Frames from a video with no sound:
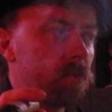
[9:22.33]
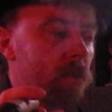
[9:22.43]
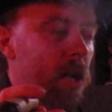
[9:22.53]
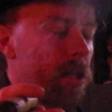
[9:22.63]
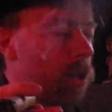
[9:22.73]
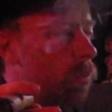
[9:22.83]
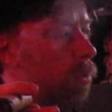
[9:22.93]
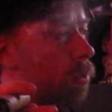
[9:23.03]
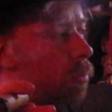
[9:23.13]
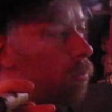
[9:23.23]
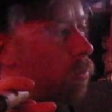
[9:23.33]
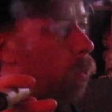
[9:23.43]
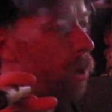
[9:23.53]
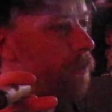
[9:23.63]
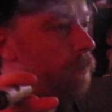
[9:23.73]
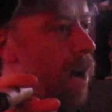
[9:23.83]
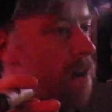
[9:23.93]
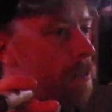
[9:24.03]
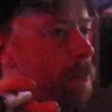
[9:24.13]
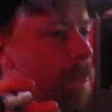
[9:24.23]
think it was
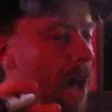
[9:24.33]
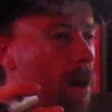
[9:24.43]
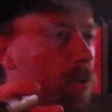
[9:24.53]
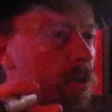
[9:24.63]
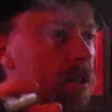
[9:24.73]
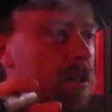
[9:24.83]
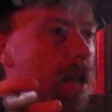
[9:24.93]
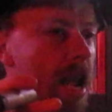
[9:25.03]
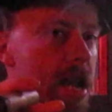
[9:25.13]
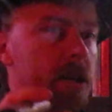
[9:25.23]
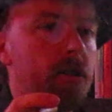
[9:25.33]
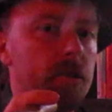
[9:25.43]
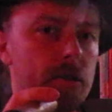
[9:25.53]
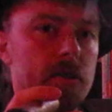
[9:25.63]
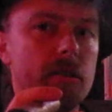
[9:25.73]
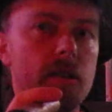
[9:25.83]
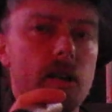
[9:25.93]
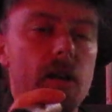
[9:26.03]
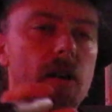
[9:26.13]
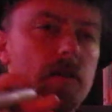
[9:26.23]
25,000 acres
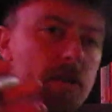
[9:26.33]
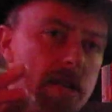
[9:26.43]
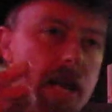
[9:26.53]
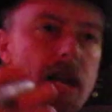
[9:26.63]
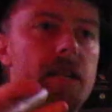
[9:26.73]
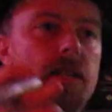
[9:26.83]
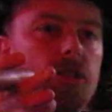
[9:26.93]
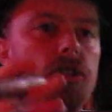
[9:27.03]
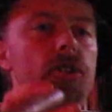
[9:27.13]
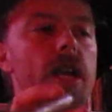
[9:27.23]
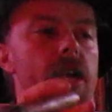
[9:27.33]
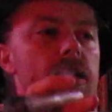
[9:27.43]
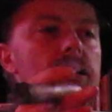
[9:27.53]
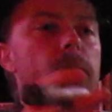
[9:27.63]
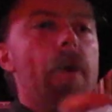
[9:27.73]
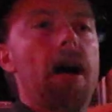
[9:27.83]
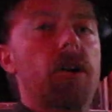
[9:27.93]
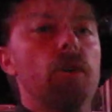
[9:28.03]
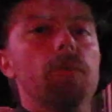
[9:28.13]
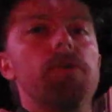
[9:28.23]
of Connecticut Shade
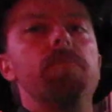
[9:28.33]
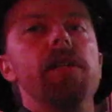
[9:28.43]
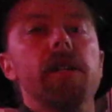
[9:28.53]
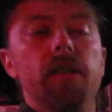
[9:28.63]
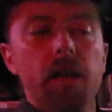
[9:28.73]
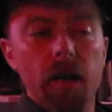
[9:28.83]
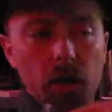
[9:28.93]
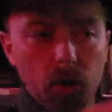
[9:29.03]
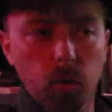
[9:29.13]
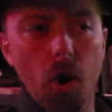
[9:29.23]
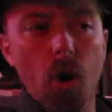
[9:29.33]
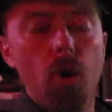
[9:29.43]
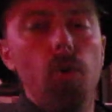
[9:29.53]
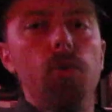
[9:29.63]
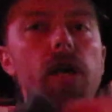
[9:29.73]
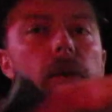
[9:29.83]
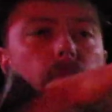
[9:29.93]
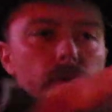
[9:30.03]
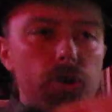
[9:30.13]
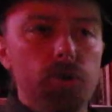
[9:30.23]
tobacco was being grown and
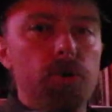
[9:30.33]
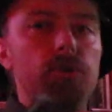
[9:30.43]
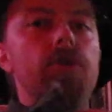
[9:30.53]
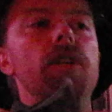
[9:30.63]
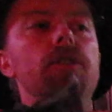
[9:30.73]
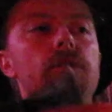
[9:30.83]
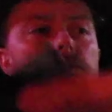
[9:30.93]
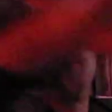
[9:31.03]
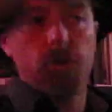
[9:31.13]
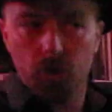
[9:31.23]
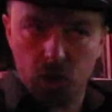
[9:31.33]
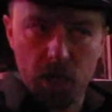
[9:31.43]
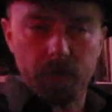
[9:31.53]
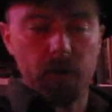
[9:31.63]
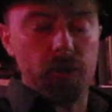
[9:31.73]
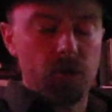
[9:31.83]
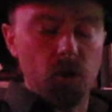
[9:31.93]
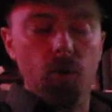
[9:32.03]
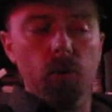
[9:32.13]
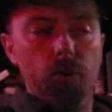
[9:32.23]
produced and shipped and
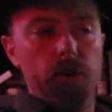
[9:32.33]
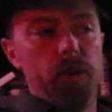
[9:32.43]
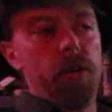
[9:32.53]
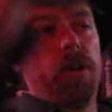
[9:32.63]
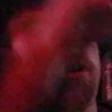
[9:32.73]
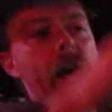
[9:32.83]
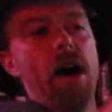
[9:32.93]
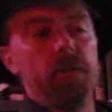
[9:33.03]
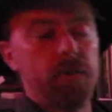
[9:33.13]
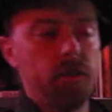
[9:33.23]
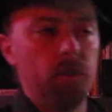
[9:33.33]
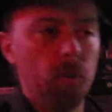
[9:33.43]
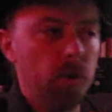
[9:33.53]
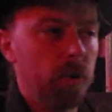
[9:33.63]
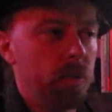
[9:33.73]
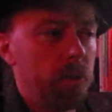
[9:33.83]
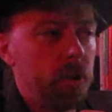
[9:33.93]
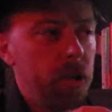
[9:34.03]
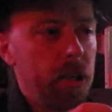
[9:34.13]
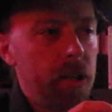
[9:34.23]
sold out into the world.
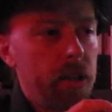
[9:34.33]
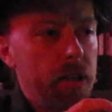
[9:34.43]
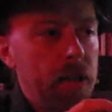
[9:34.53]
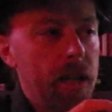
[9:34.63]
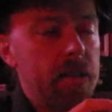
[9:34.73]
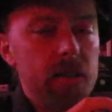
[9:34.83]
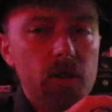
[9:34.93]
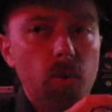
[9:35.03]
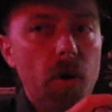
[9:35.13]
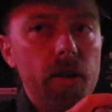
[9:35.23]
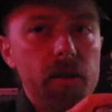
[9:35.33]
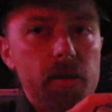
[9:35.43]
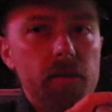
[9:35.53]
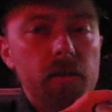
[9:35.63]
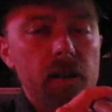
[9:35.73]
1920s.